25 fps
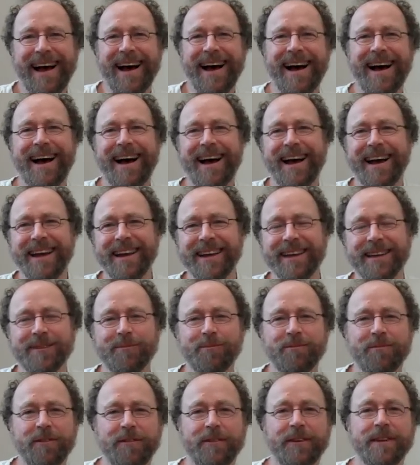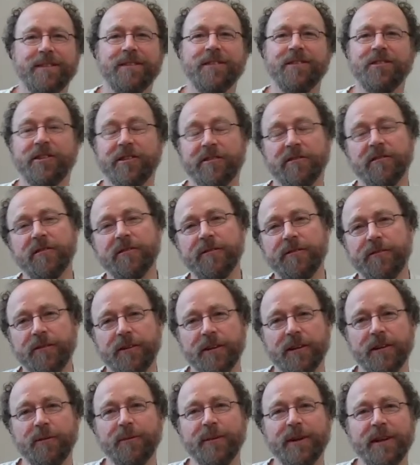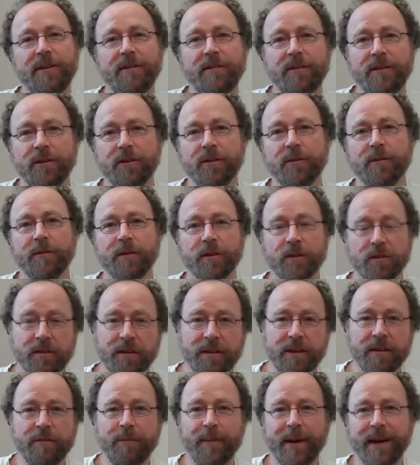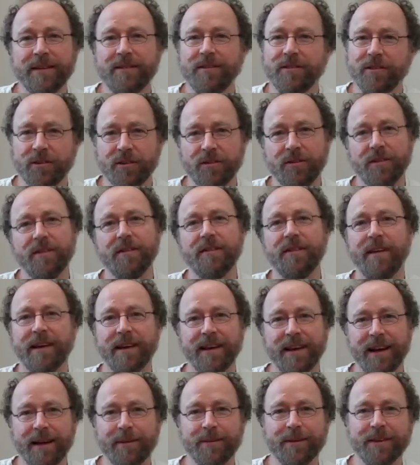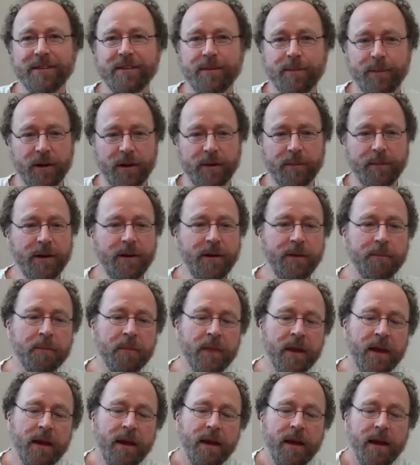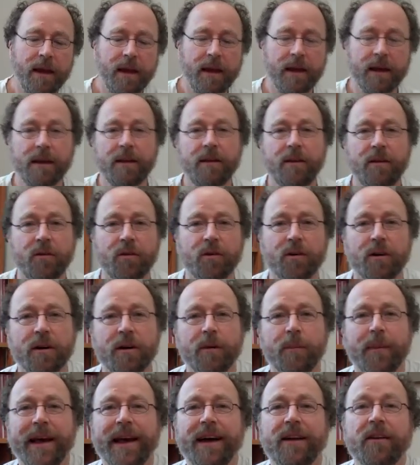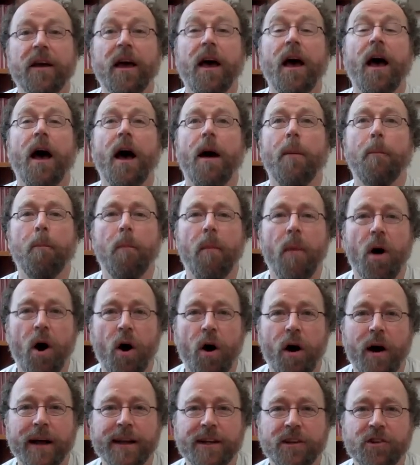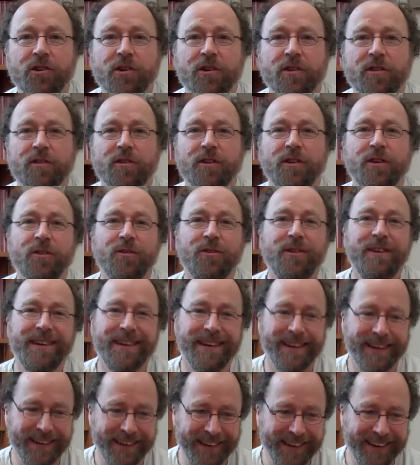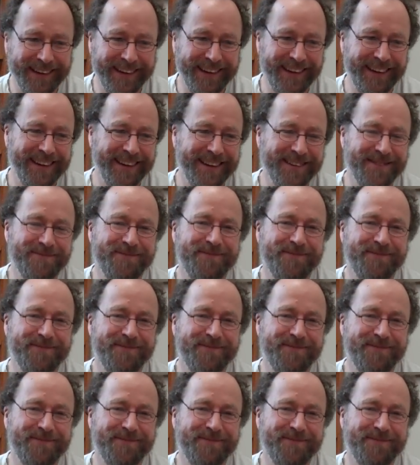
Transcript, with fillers: Hi, Professor Gerald Friedman, University of Massachusetts Economics Department, here to talk about marginal utility,